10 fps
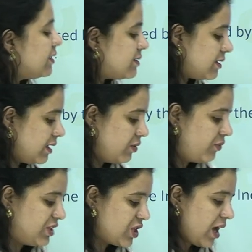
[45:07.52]
let's see the
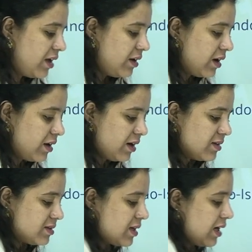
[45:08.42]

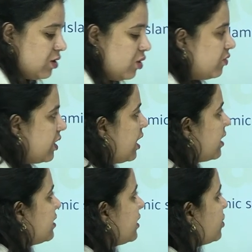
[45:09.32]
Vijayanagara style of
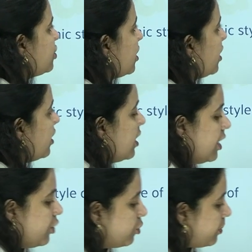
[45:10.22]
architecture.
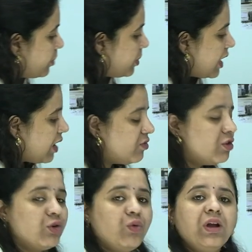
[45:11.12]
You people have
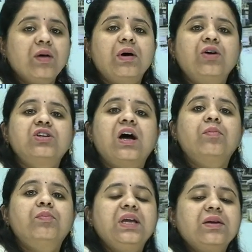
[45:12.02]
known about
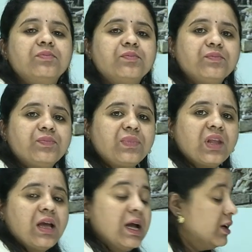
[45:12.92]
Hampi.
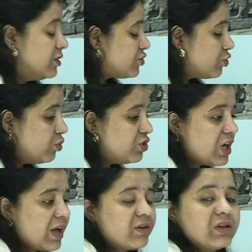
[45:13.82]
The stone
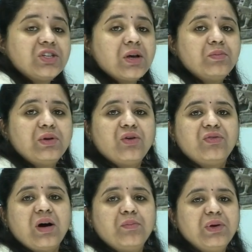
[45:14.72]
chariot temple of
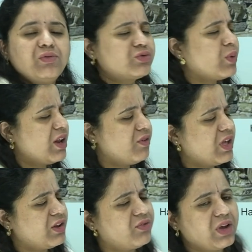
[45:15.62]
Hampi was very,
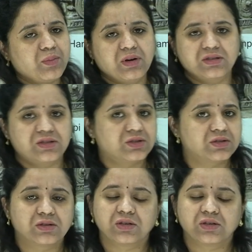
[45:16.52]
very famous.